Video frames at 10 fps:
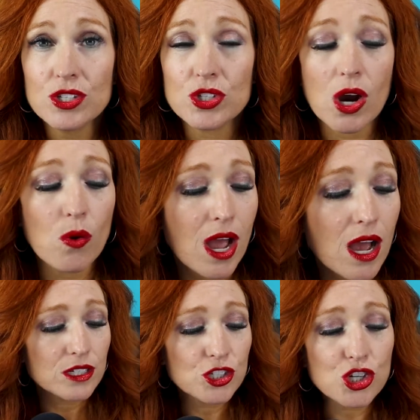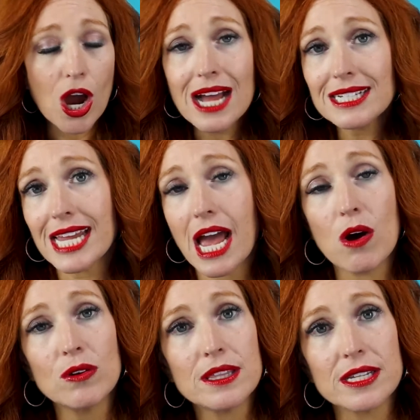So jot
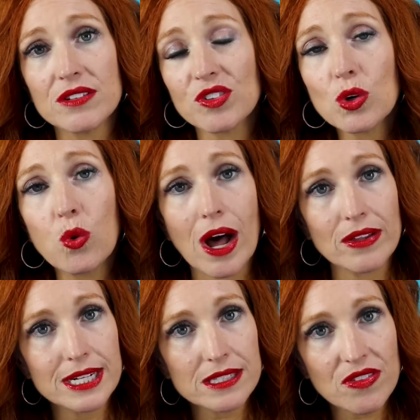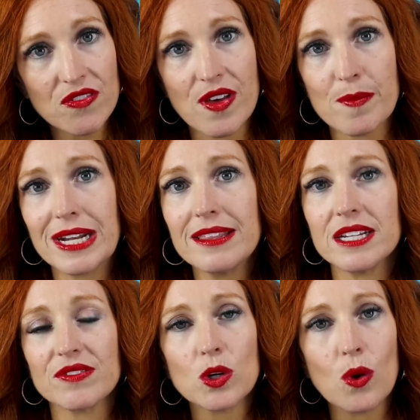down the different qualities of the feminine, the
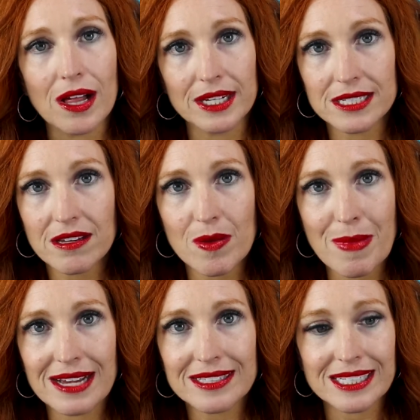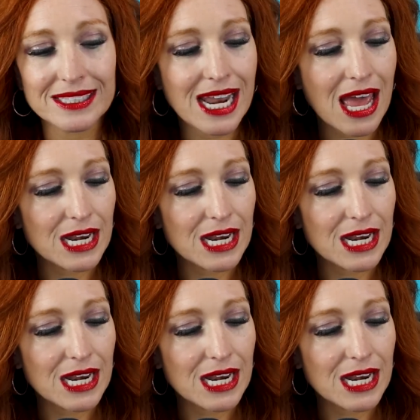different qualities of the masculine,